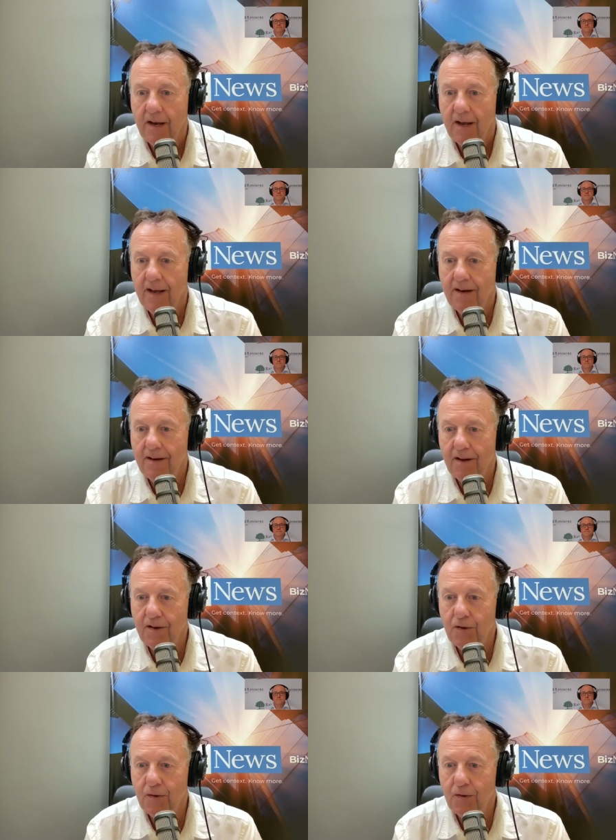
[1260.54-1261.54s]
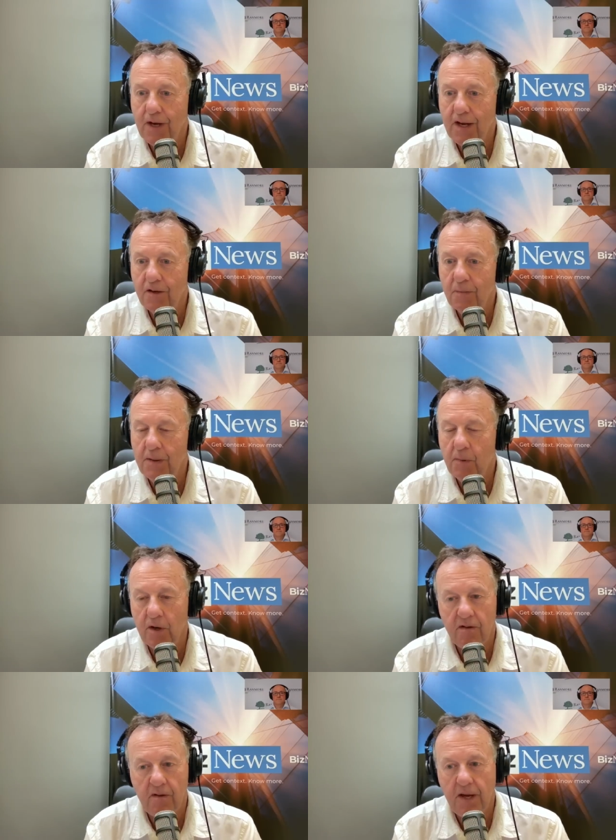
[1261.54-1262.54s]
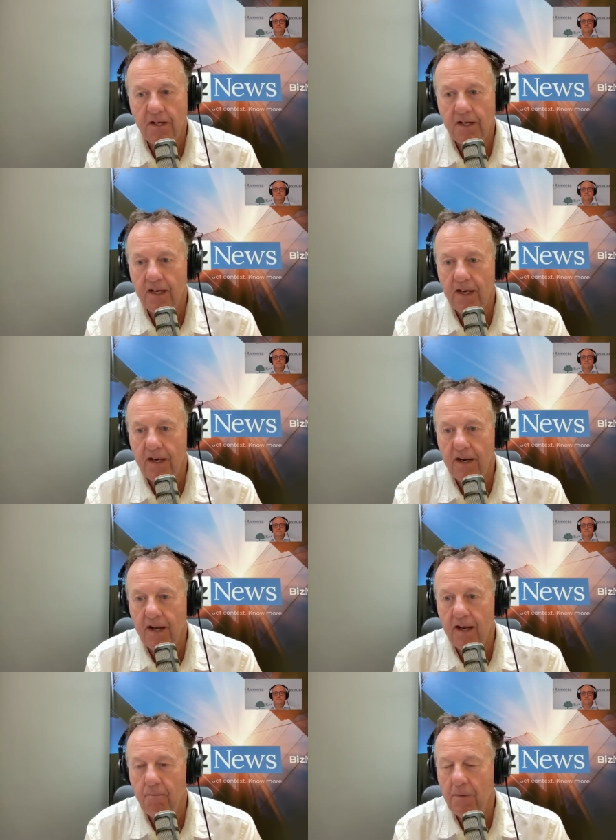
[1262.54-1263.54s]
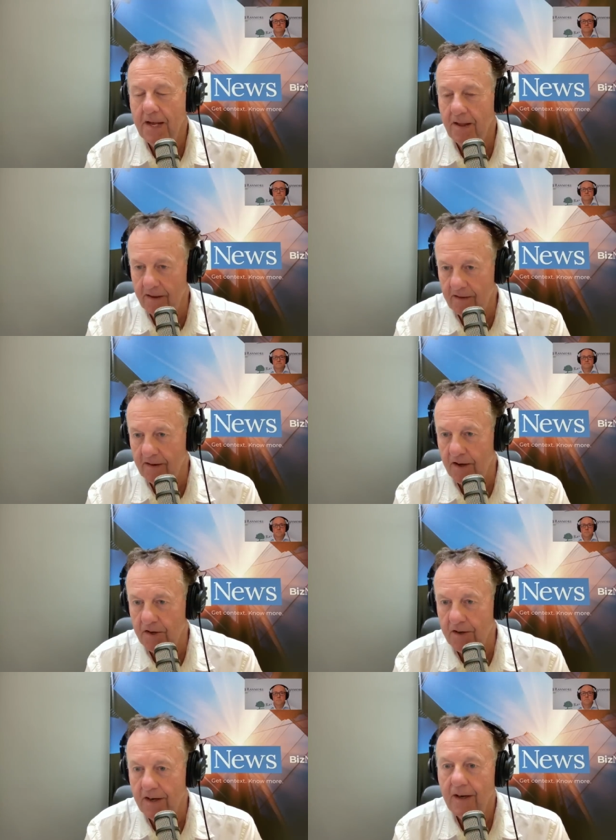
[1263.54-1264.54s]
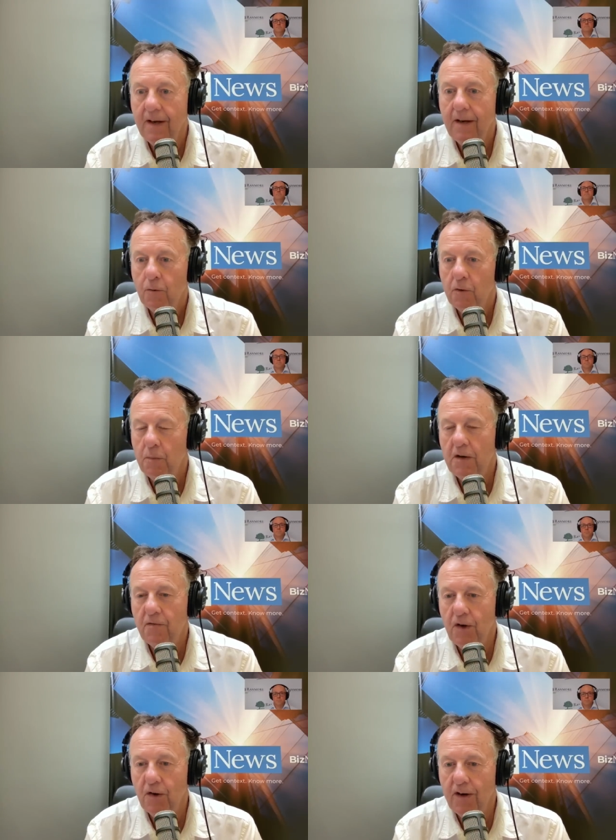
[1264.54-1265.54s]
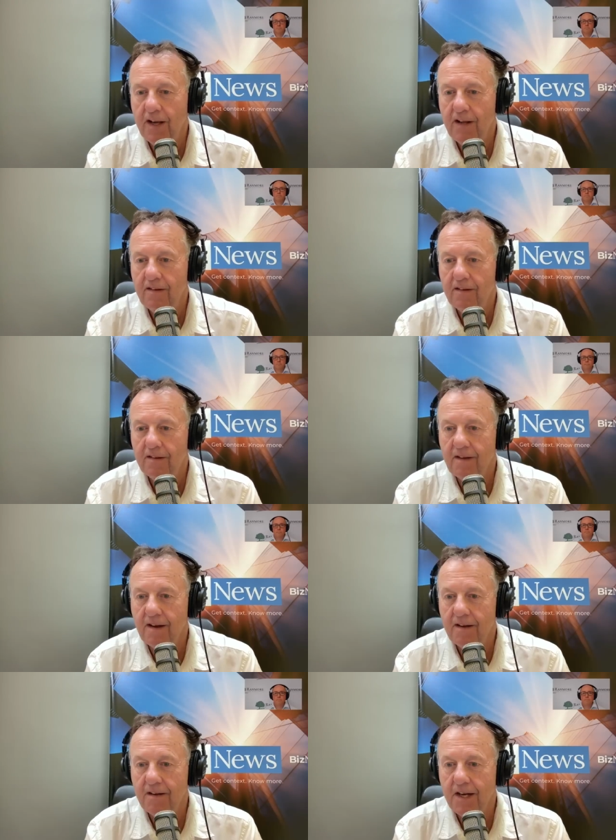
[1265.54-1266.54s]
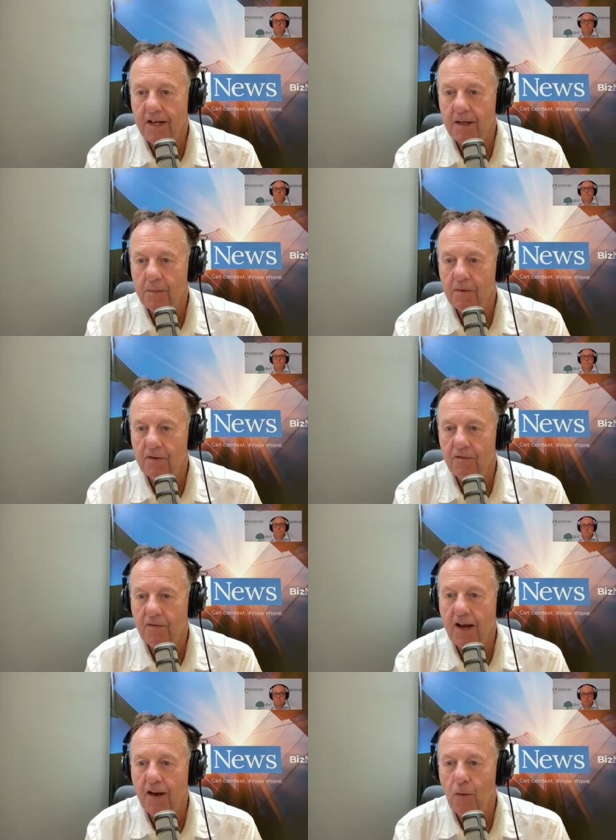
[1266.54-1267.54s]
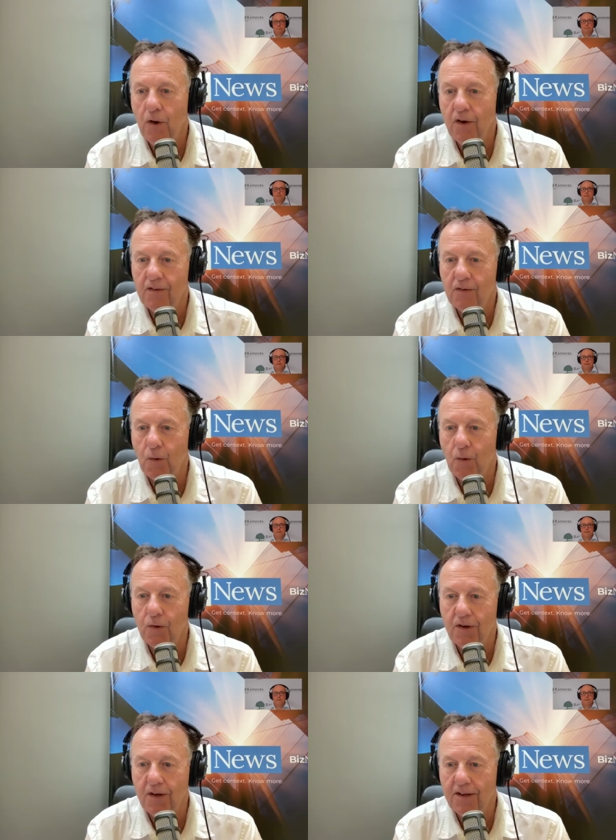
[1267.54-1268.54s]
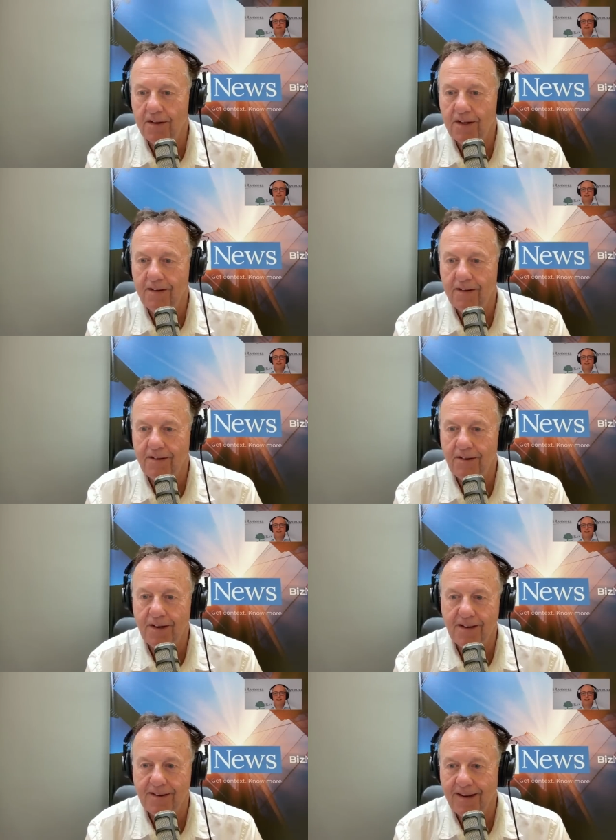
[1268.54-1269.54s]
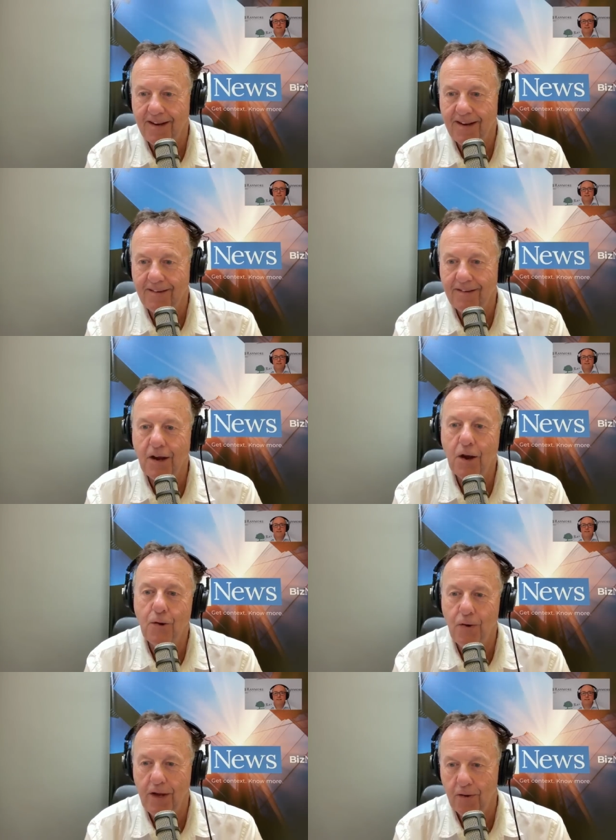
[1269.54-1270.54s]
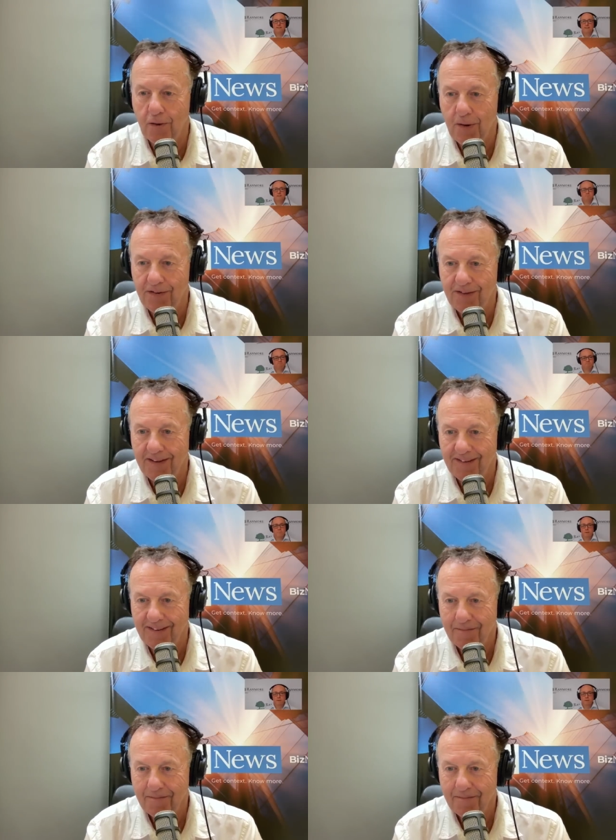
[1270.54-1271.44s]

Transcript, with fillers: and uh, you're going to be participating in a panel discussion with Piet Viljoen and Cy Jacobs. Fireworks, or do you think you guys are going to agree on most things?